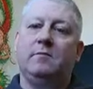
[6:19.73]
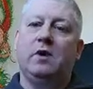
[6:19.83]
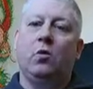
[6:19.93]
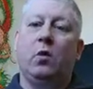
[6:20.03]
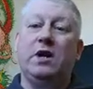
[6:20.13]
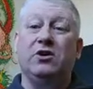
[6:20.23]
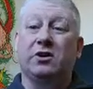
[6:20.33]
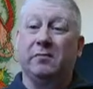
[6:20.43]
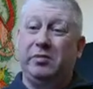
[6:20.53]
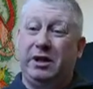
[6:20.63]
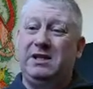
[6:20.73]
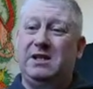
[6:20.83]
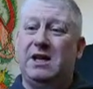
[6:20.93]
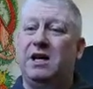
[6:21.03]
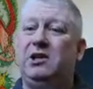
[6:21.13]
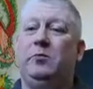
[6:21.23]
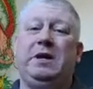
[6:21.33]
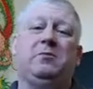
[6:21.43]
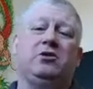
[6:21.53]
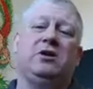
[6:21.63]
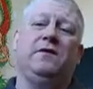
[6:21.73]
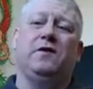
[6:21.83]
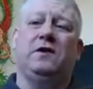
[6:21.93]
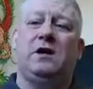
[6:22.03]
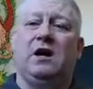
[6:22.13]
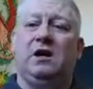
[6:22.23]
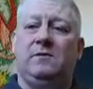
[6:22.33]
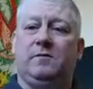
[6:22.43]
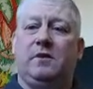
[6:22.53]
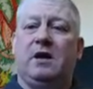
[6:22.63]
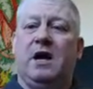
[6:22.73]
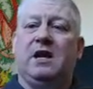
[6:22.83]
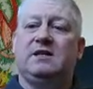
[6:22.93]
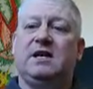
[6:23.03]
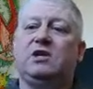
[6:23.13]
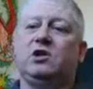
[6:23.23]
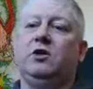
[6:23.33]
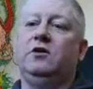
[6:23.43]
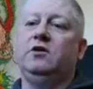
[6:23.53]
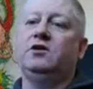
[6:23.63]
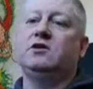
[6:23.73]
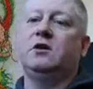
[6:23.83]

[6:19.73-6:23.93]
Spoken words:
When you're completed it, you'll be able to assess learners